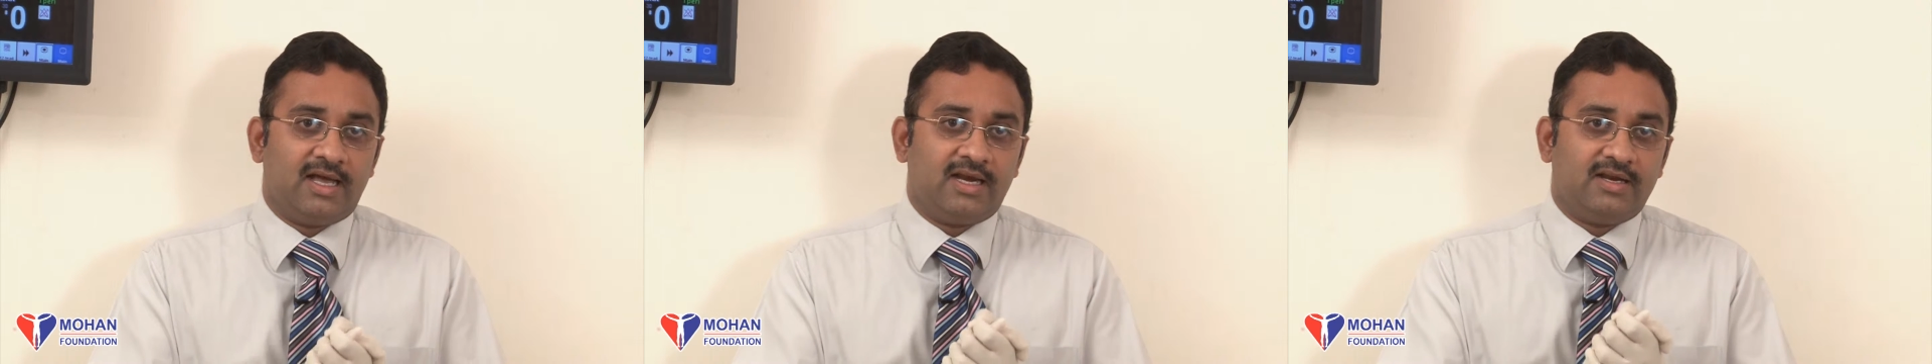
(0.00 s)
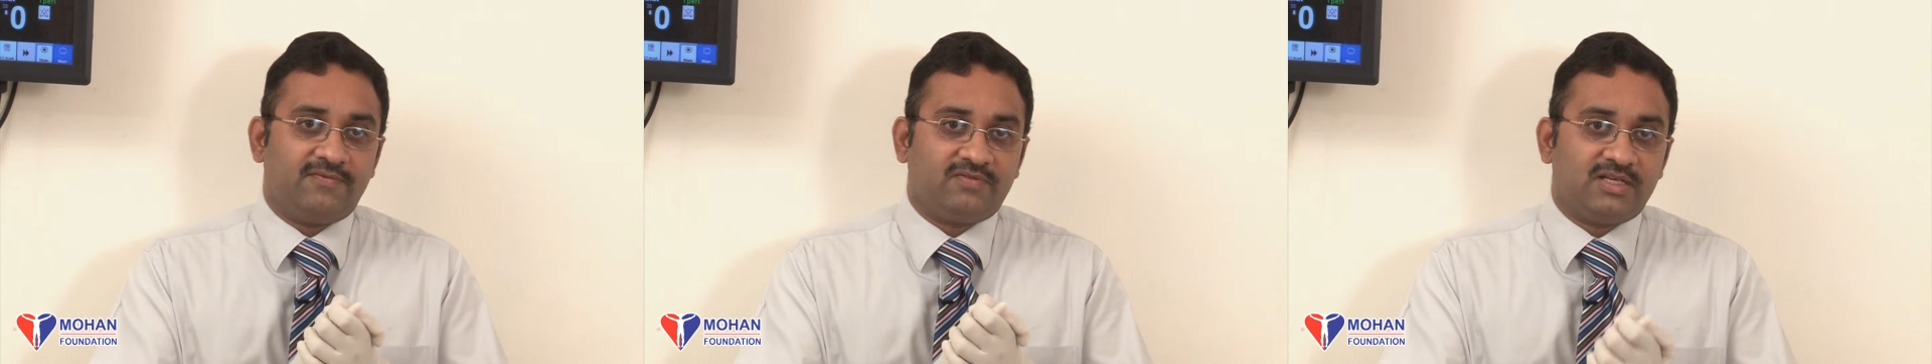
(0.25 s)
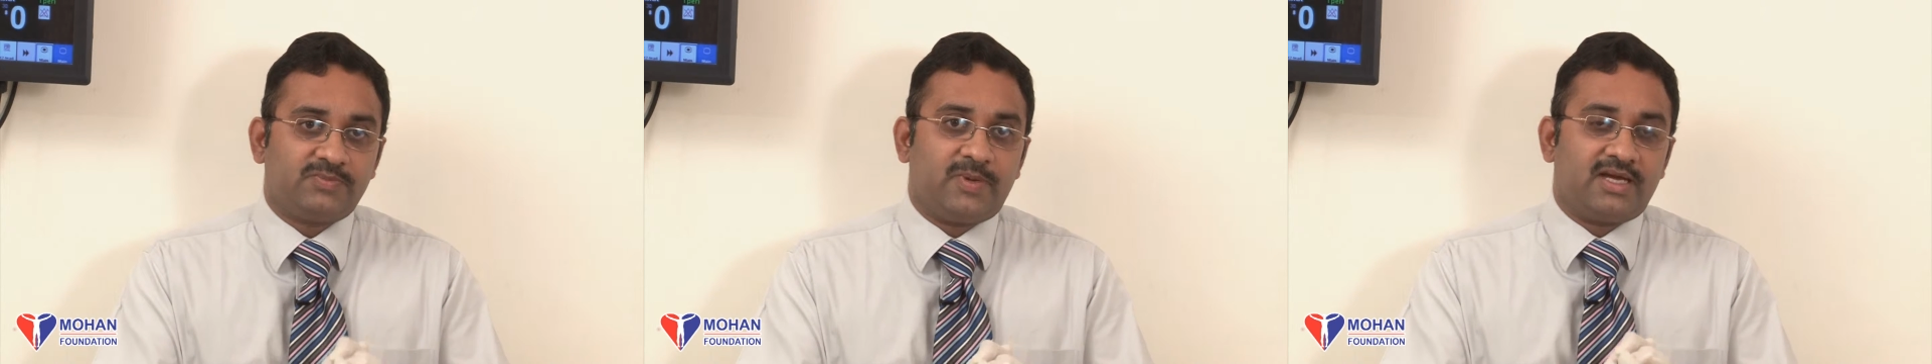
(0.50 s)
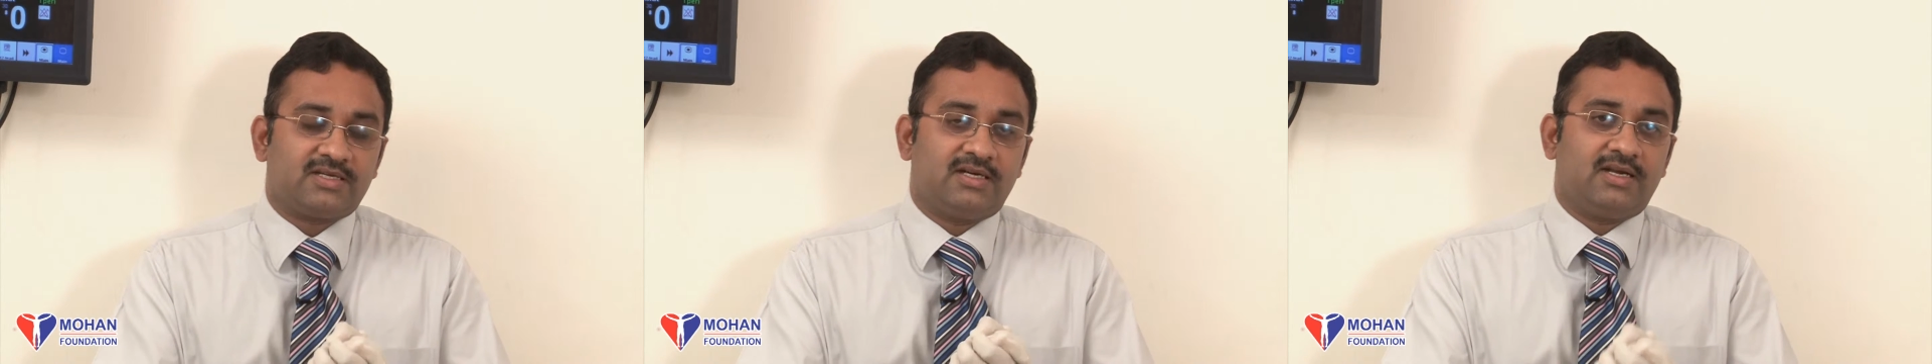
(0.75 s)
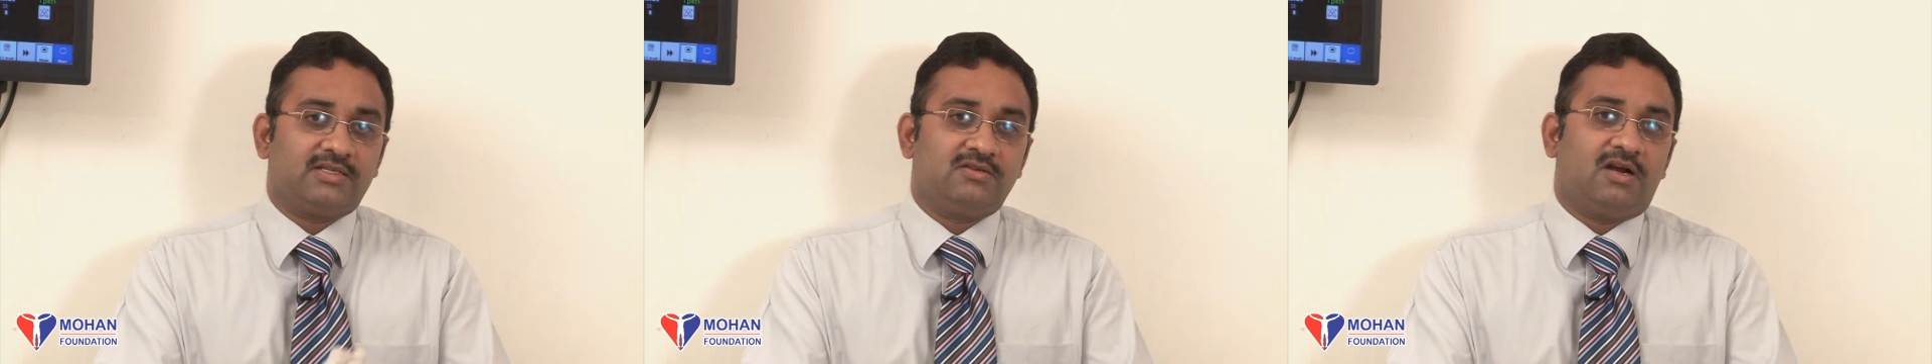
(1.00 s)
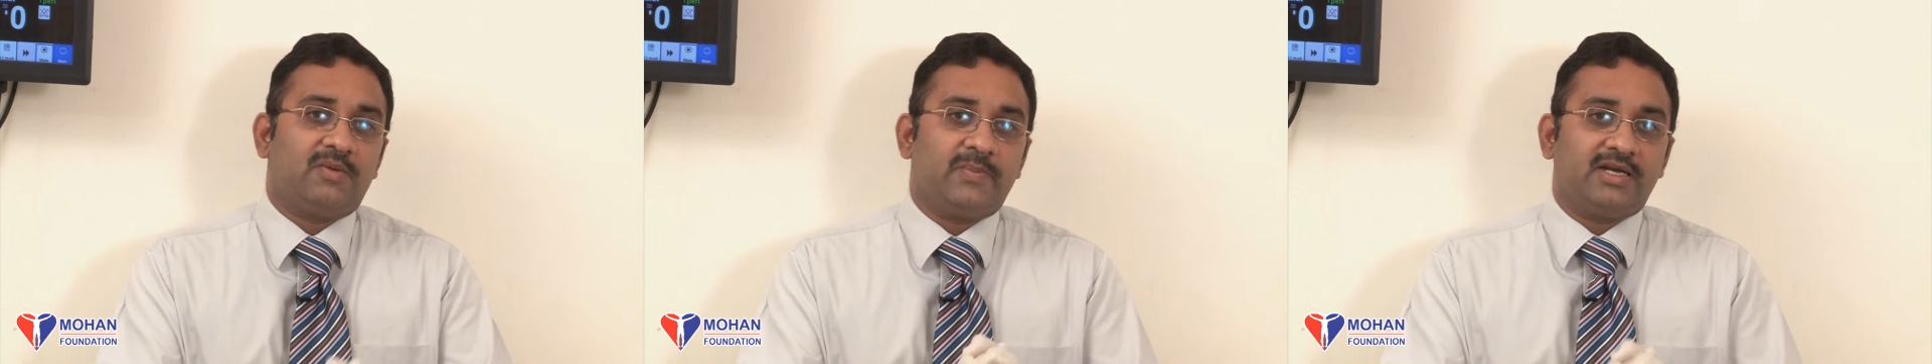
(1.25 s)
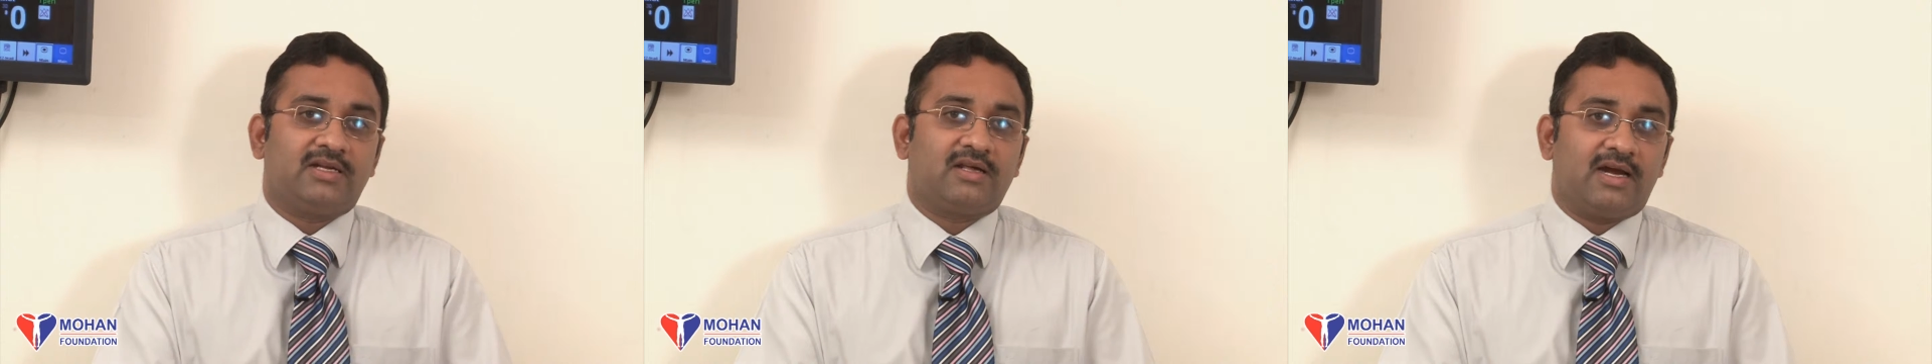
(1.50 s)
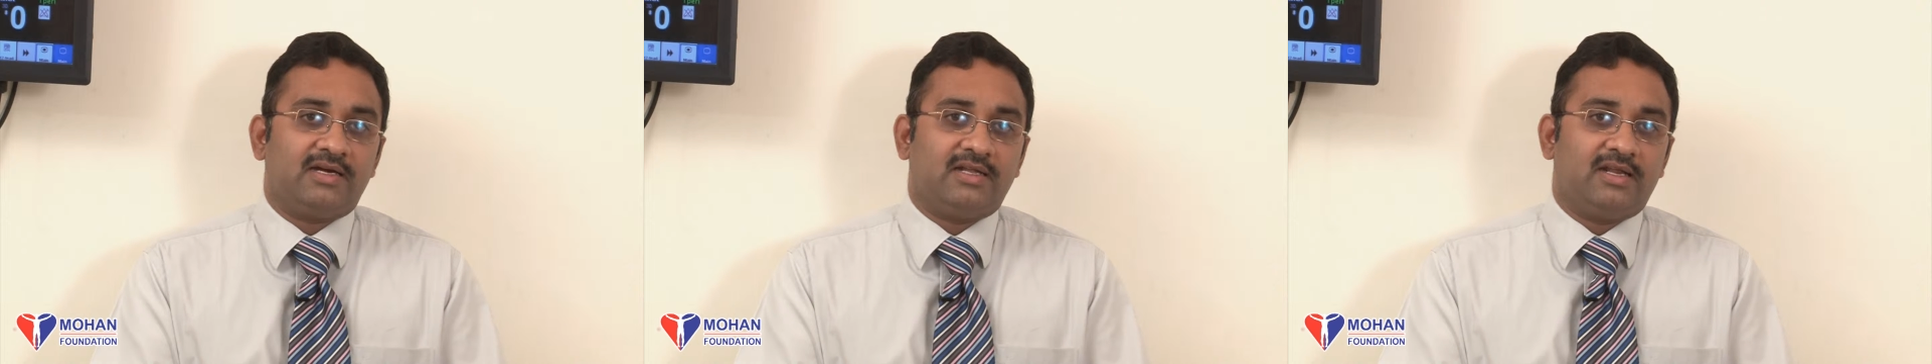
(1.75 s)
And if this patient does not meet the
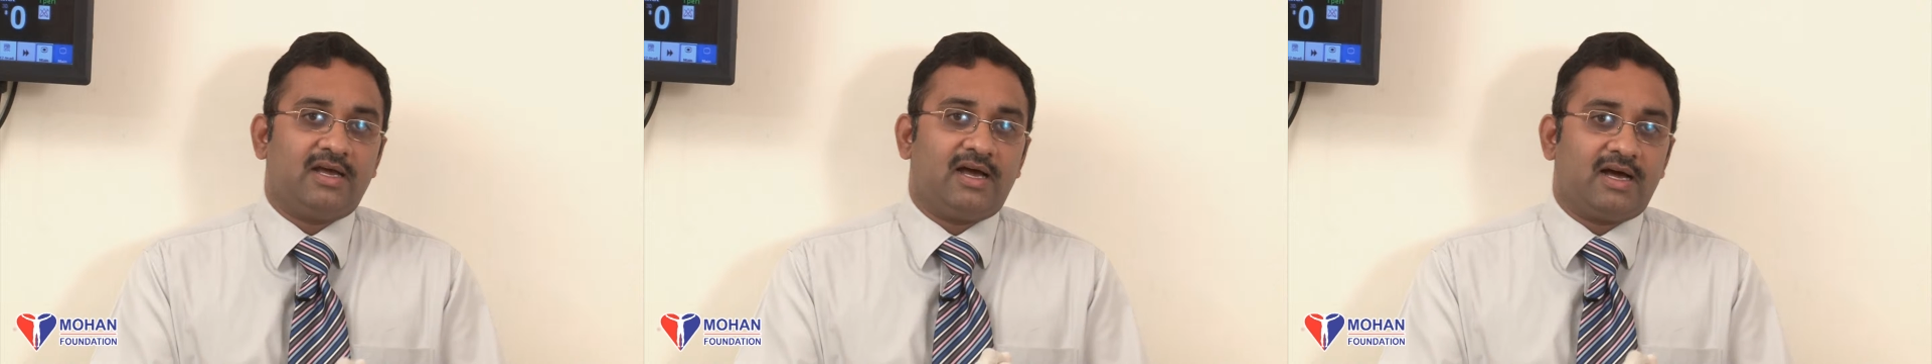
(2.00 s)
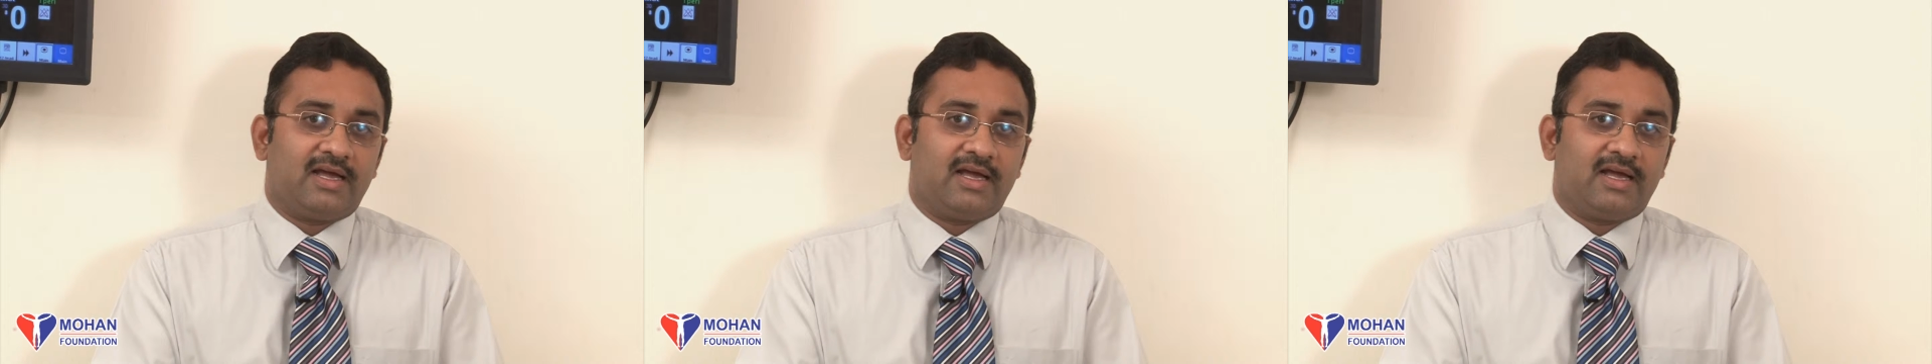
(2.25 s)
criteria,